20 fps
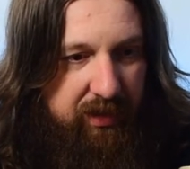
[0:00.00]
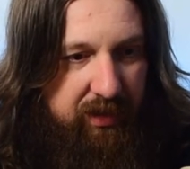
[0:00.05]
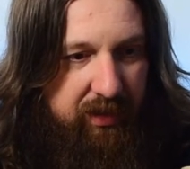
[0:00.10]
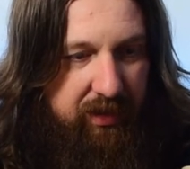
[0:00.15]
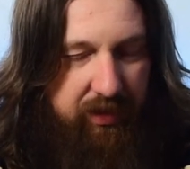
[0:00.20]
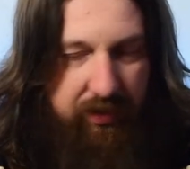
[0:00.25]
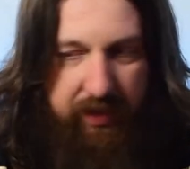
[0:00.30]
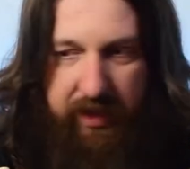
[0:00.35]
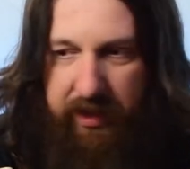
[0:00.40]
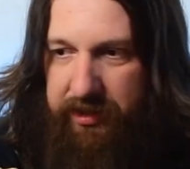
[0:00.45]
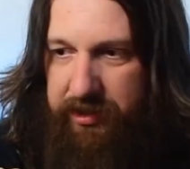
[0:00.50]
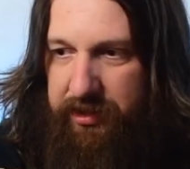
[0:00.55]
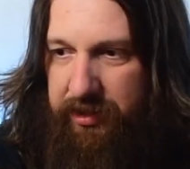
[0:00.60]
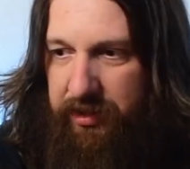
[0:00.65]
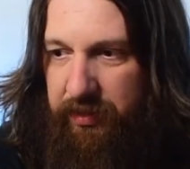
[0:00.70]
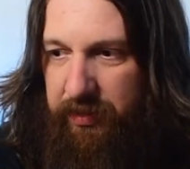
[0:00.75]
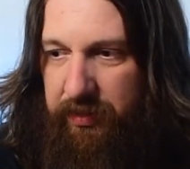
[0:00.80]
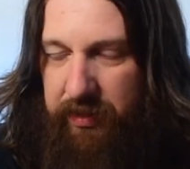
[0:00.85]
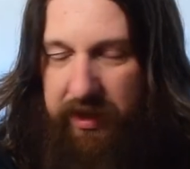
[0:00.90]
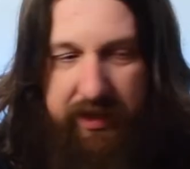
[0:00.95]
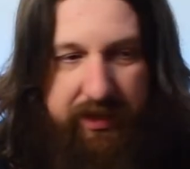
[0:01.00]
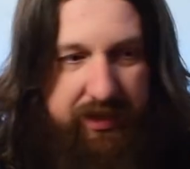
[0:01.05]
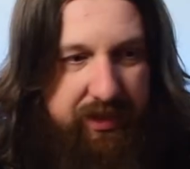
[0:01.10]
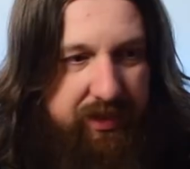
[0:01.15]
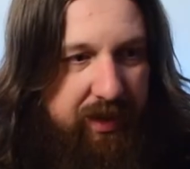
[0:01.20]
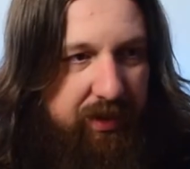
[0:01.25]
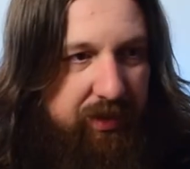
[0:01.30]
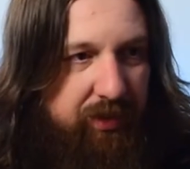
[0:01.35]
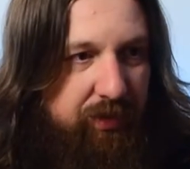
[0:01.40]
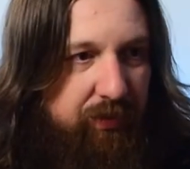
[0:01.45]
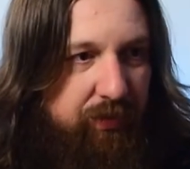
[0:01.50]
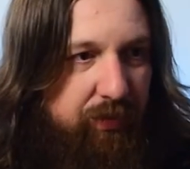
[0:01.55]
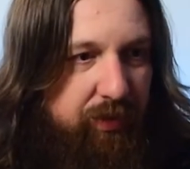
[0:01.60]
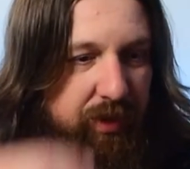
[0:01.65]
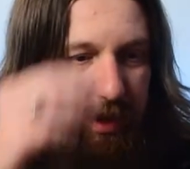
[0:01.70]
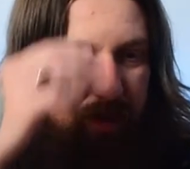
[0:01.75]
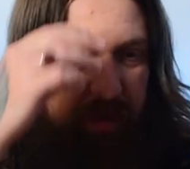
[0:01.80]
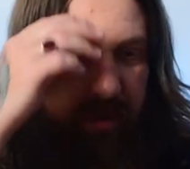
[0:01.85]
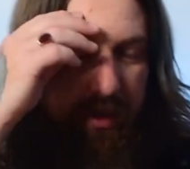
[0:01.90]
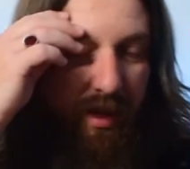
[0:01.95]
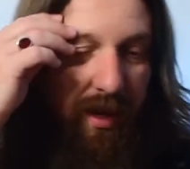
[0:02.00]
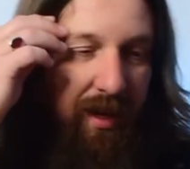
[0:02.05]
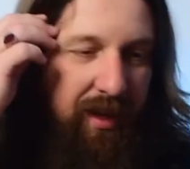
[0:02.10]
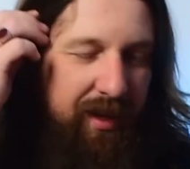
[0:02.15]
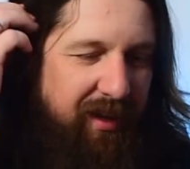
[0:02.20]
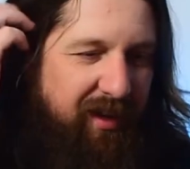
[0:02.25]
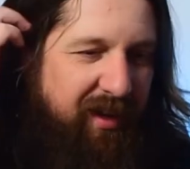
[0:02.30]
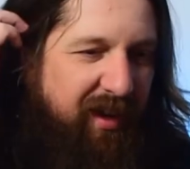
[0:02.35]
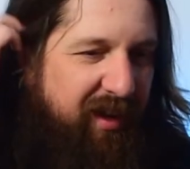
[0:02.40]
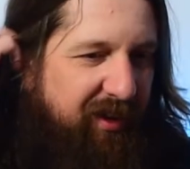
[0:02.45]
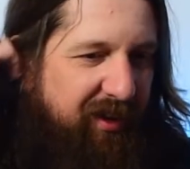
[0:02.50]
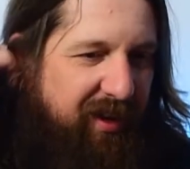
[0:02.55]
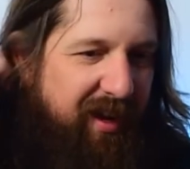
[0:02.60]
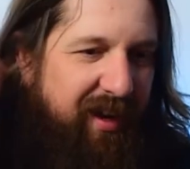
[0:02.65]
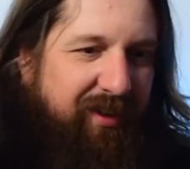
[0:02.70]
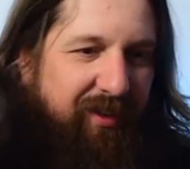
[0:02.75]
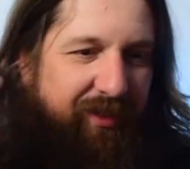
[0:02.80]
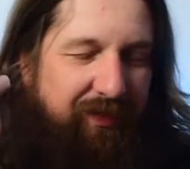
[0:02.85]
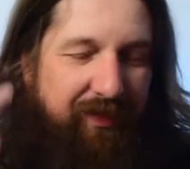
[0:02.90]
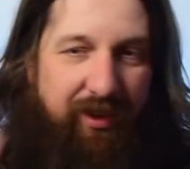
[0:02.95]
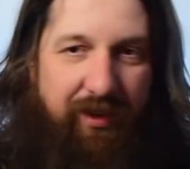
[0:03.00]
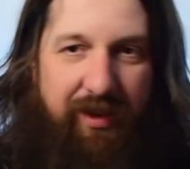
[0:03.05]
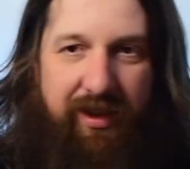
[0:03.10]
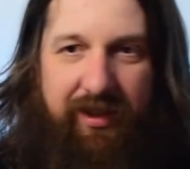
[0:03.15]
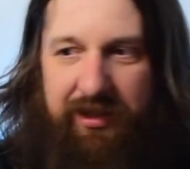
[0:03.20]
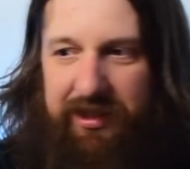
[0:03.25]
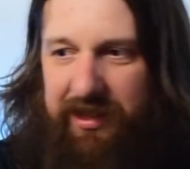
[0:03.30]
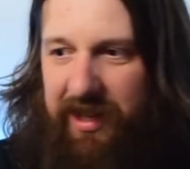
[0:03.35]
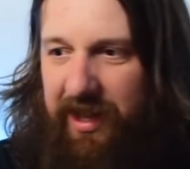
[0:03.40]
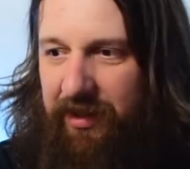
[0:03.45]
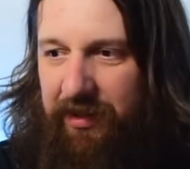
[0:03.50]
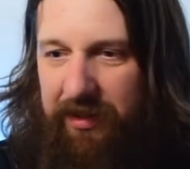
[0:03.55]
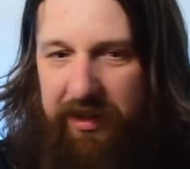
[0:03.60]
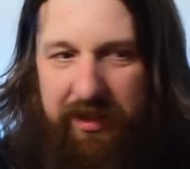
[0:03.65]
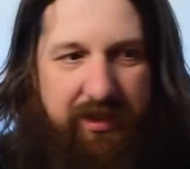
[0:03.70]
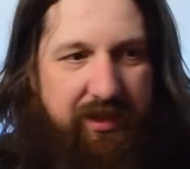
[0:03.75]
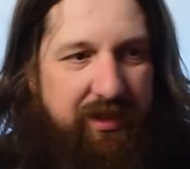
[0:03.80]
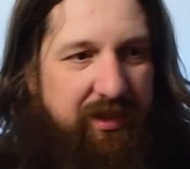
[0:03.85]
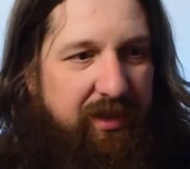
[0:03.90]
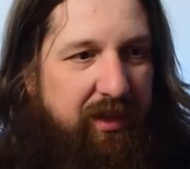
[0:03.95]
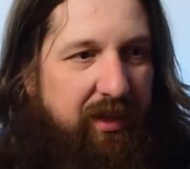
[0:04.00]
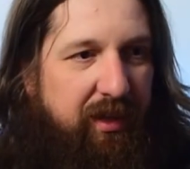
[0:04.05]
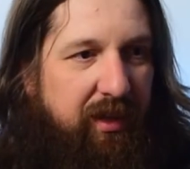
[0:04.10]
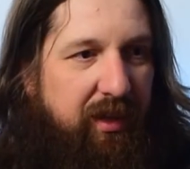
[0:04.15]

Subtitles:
Okay, so on a scale of 1, I don't even know how to scale this.